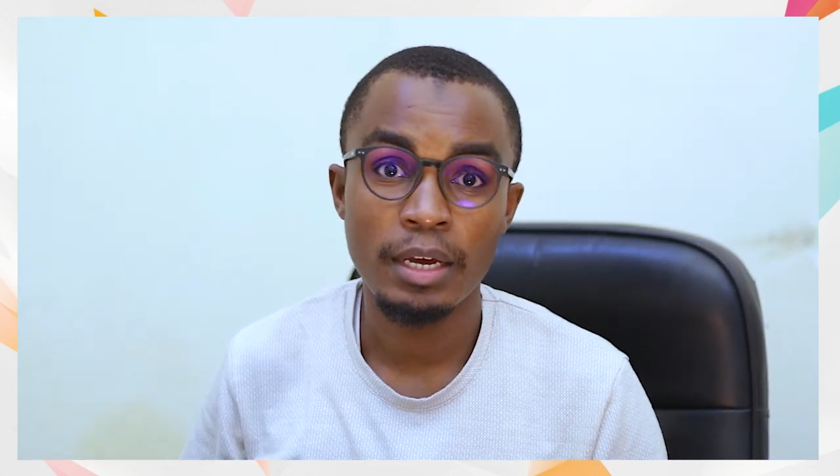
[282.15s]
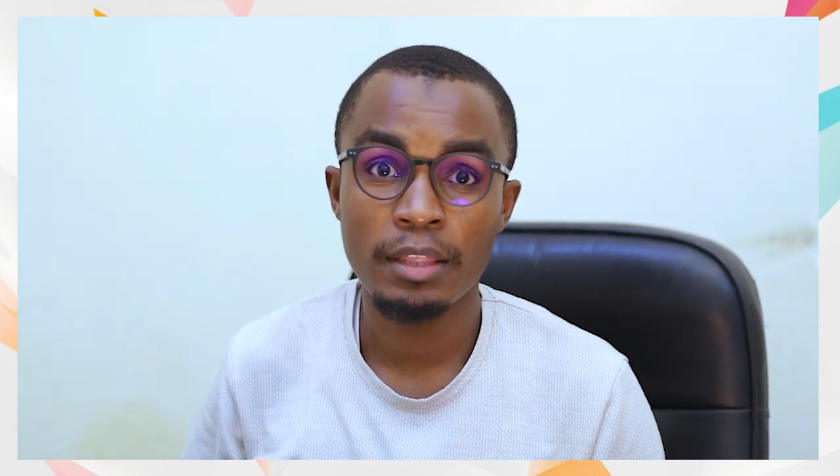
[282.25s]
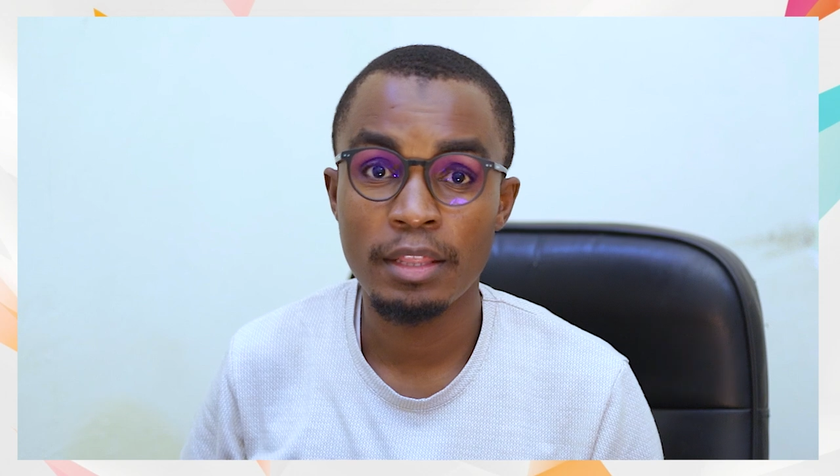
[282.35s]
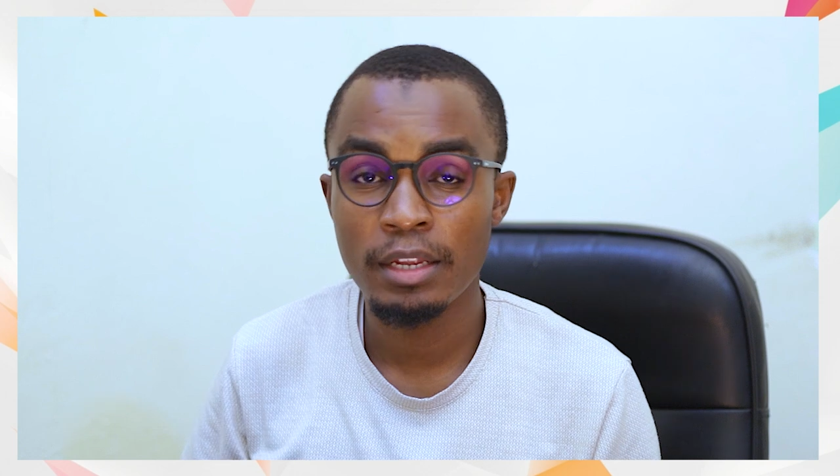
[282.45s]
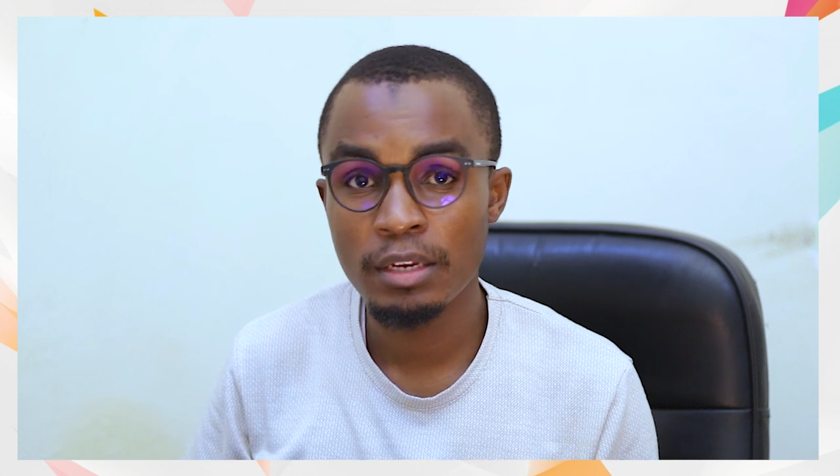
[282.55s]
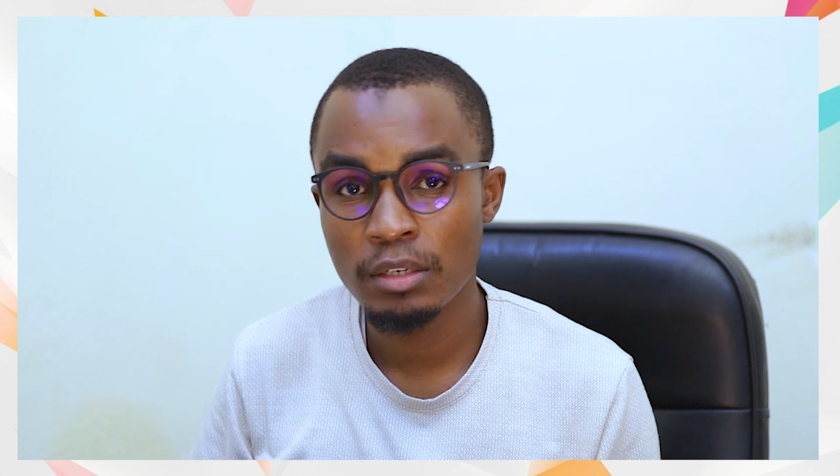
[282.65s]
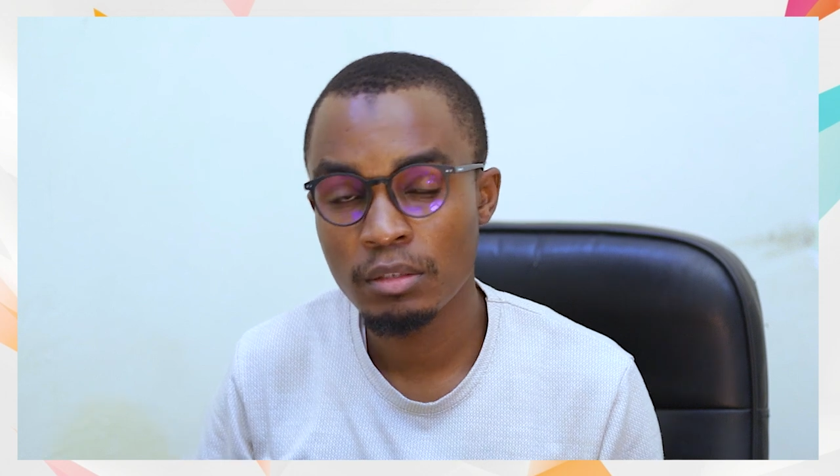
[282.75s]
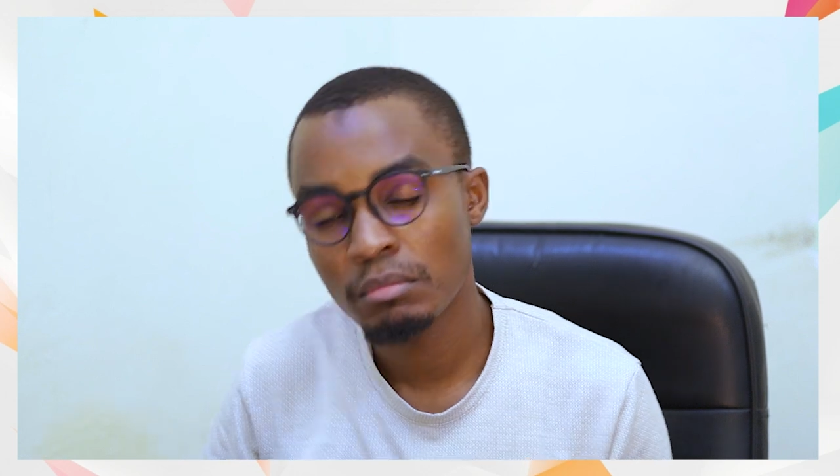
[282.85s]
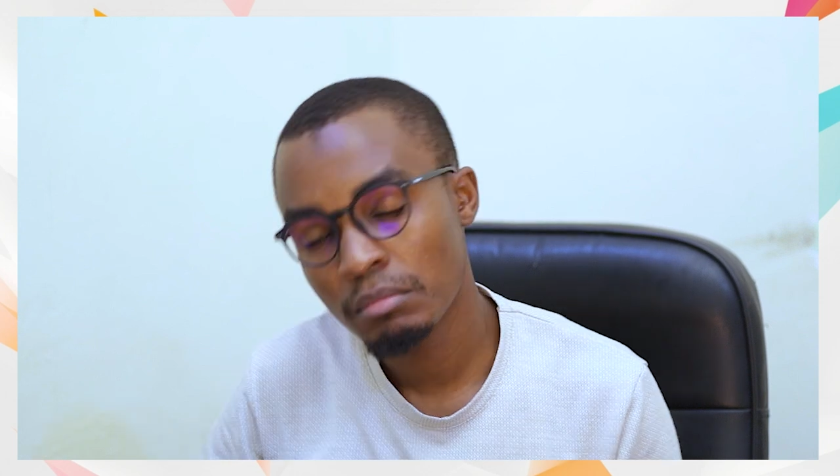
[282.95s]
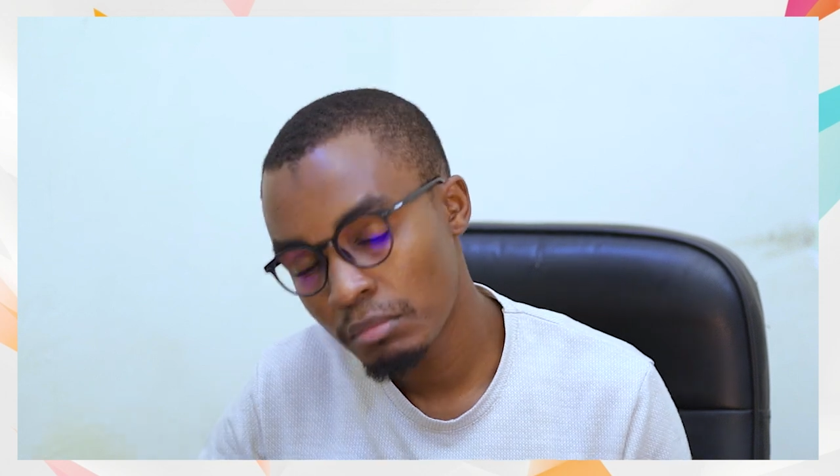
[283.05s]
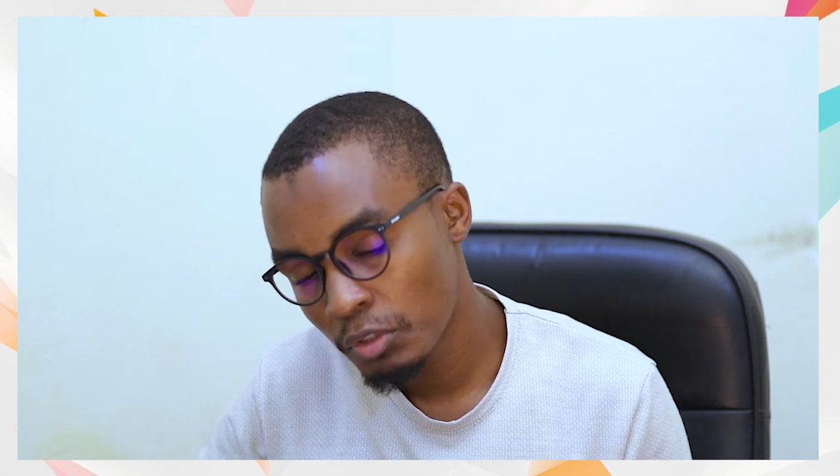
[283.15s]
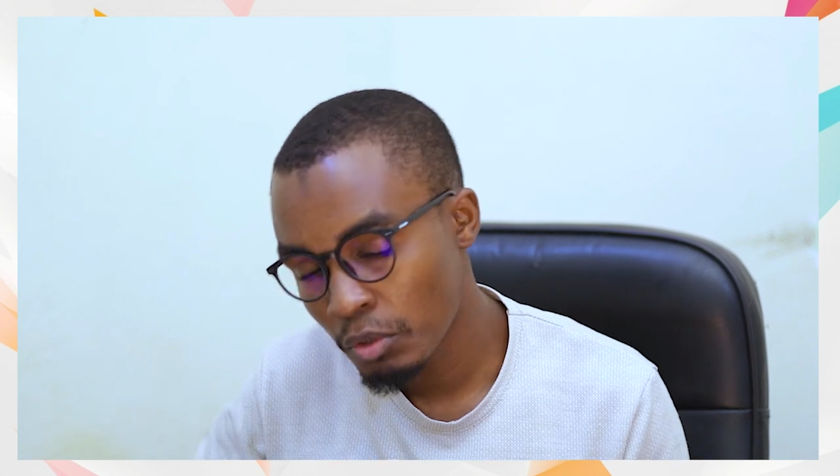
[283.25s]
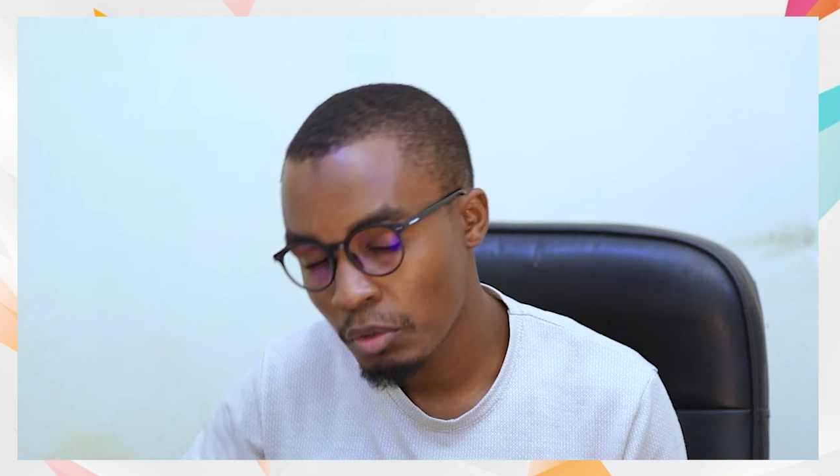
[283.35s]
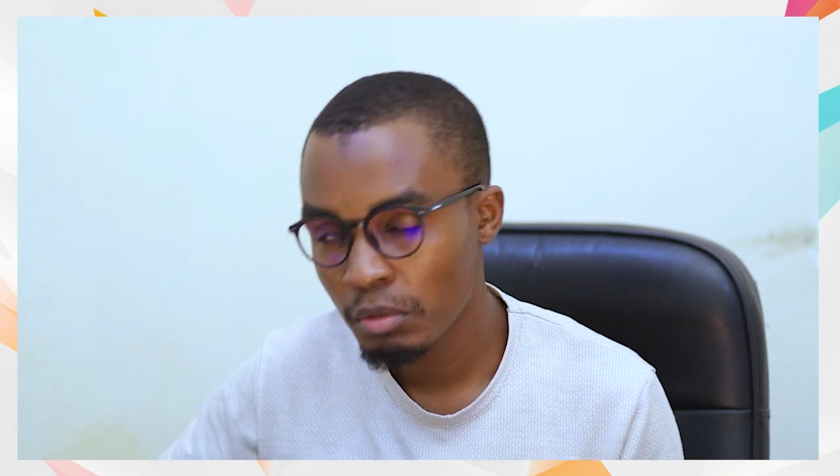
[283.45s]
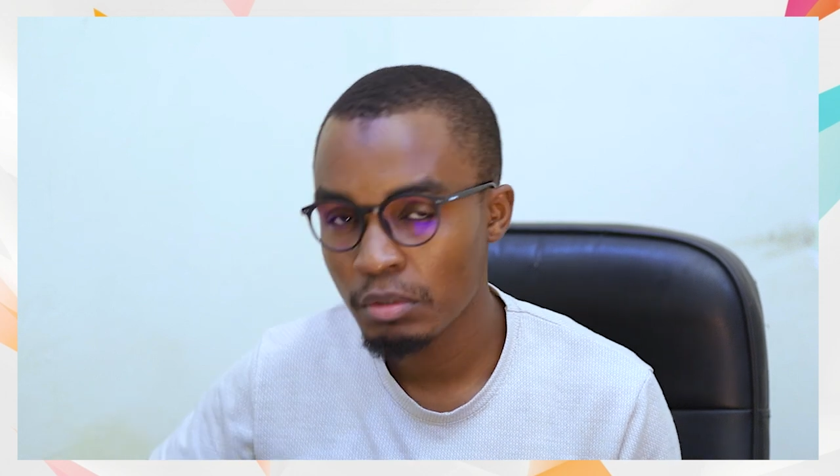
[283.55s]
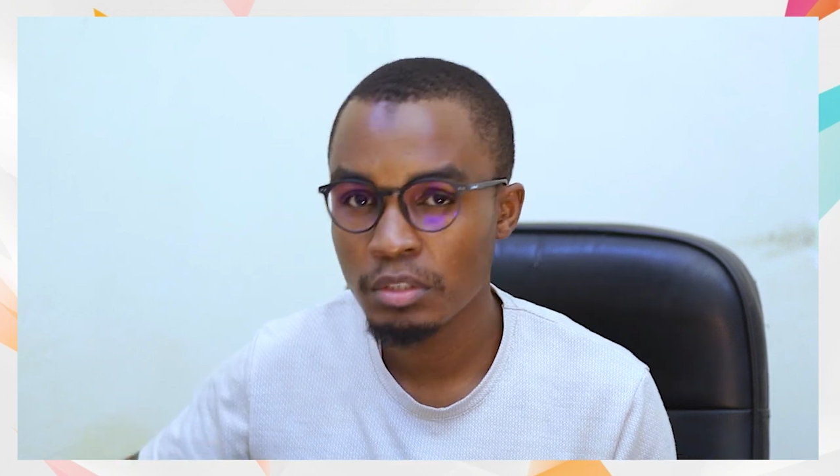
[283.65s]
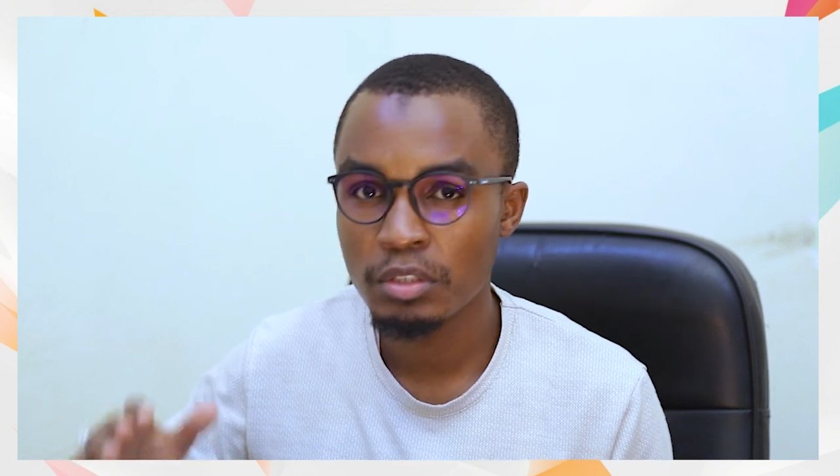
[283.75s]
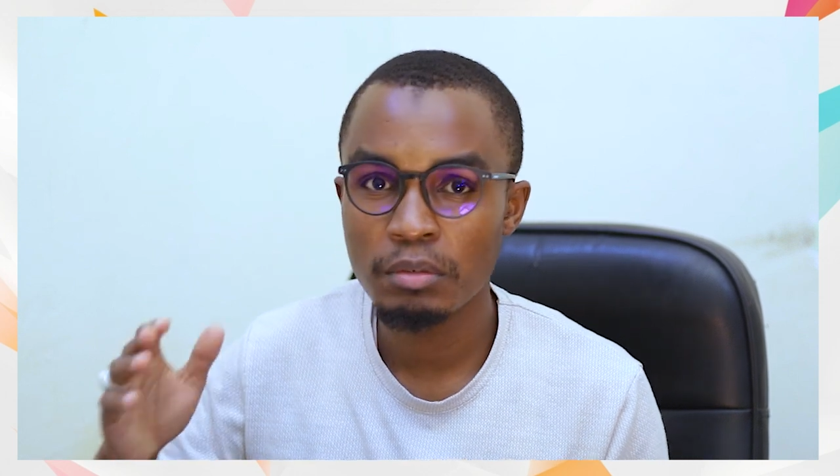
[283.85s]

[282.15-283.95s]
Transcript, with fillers: and then, you know,